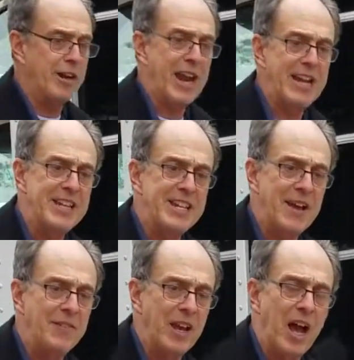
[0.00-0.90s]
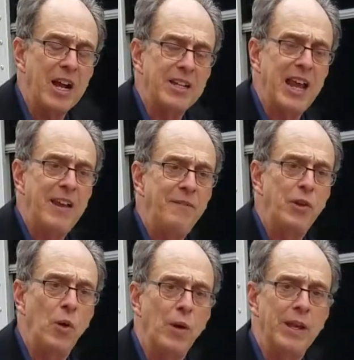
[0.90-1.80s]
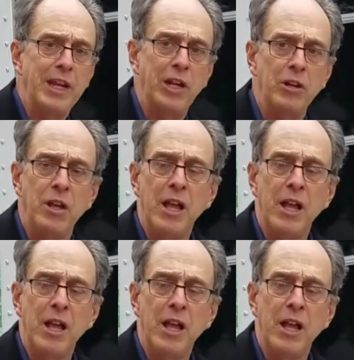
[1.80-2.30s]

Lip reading: 87 octane fuel in here.